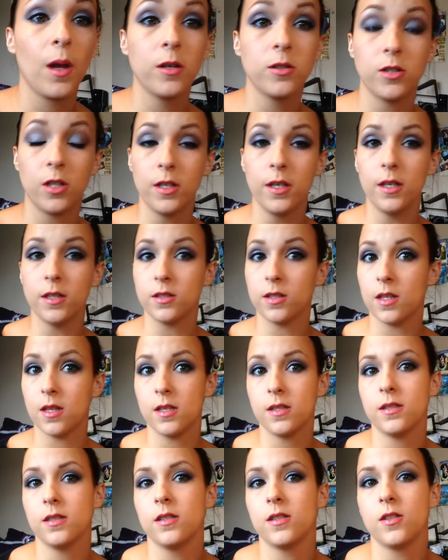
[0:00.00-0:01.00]
So yeah, so
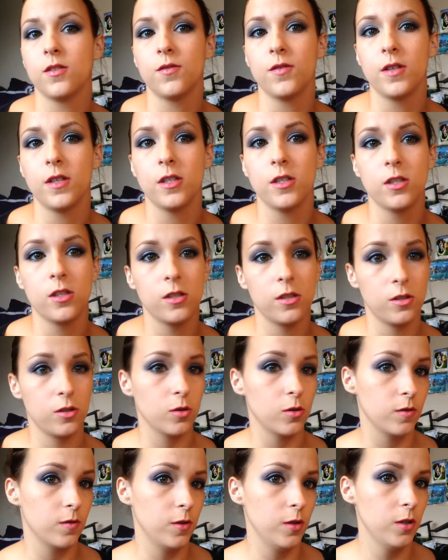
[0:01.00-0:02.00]
this is the finished
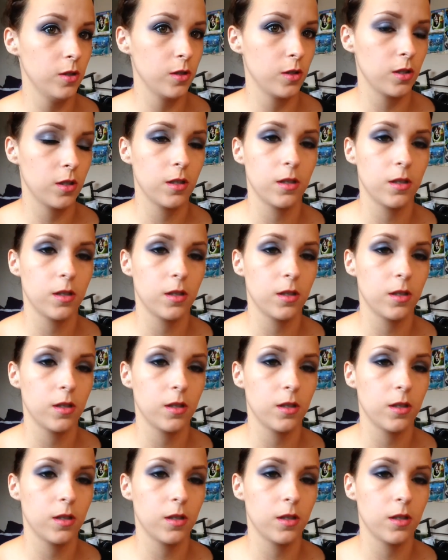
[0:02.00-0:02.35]
sort of look.